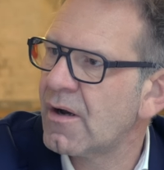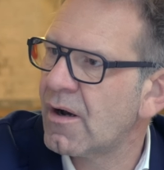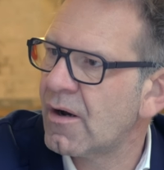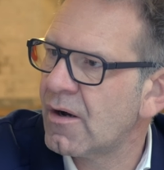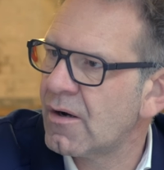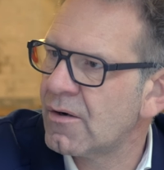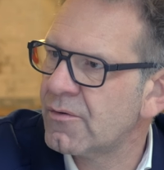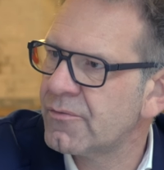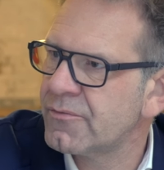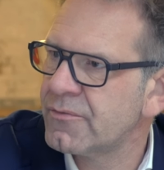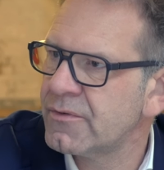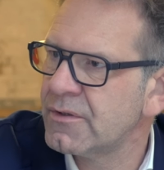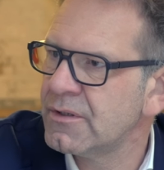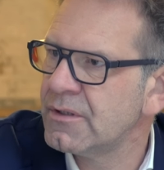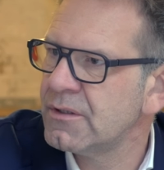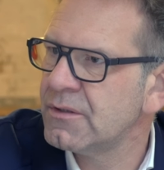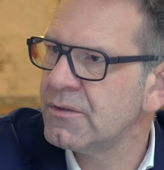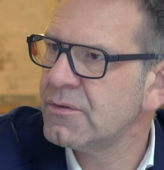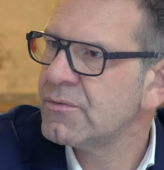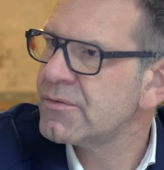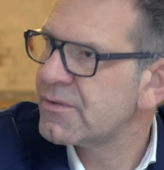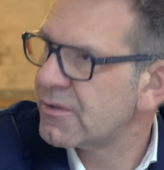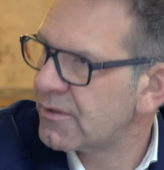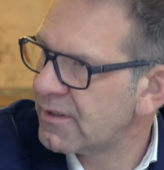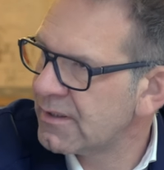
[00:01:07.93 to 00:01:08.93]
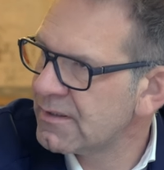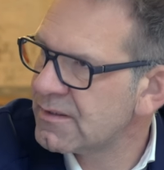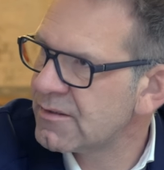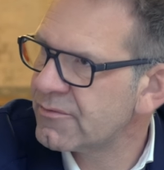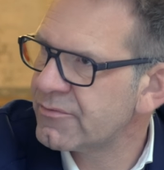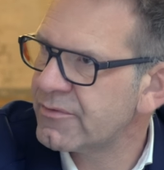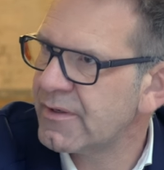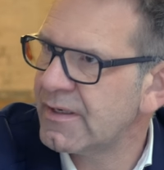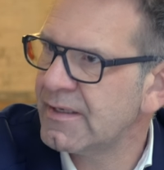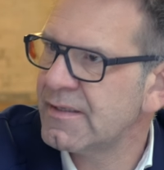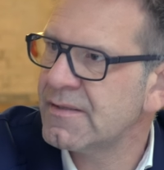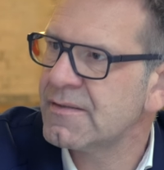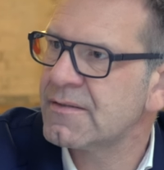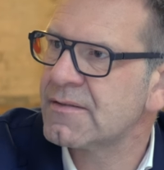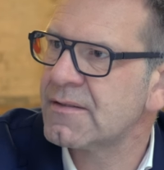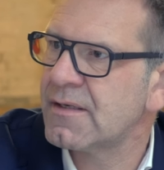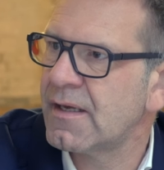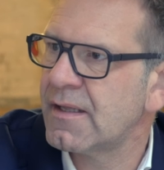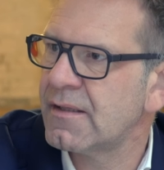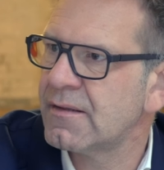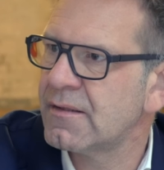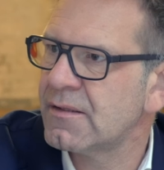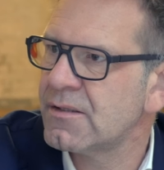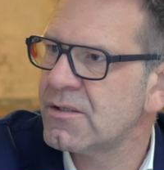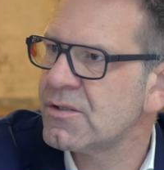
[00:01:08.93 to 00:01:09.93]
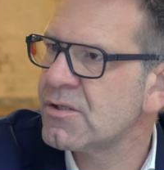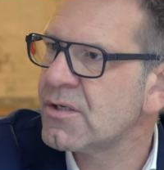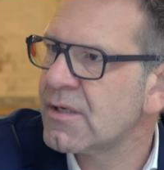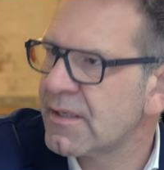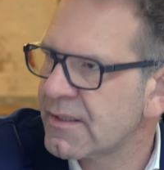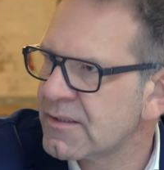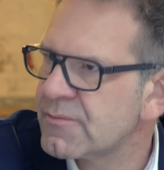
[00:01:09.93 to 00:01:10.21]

of the user interface and the digital